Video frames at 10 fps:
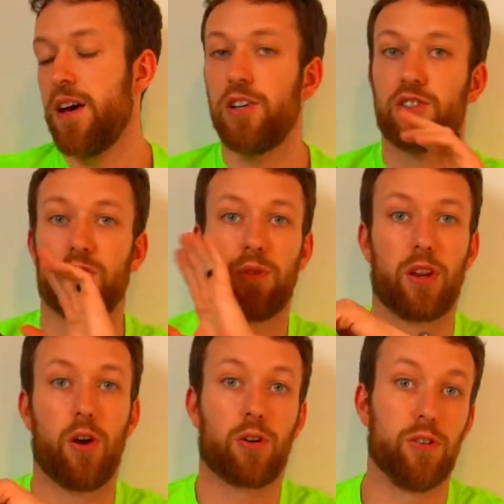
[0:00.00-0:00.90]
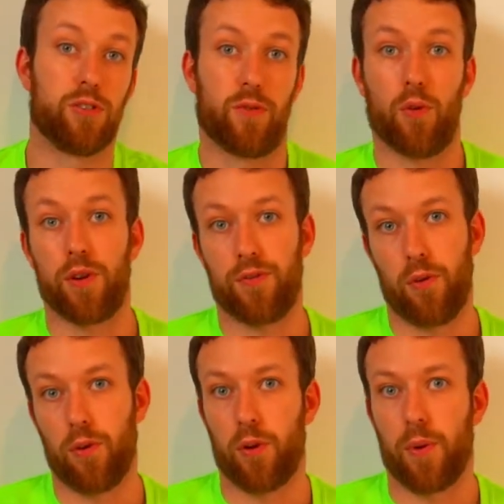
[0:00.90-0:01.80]
Some of the logos have already
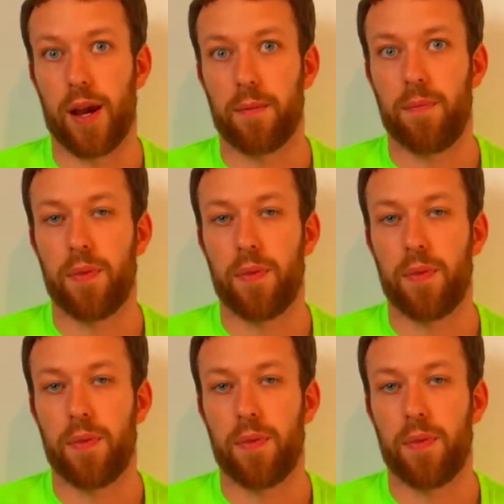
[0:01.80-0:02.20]
fallen away.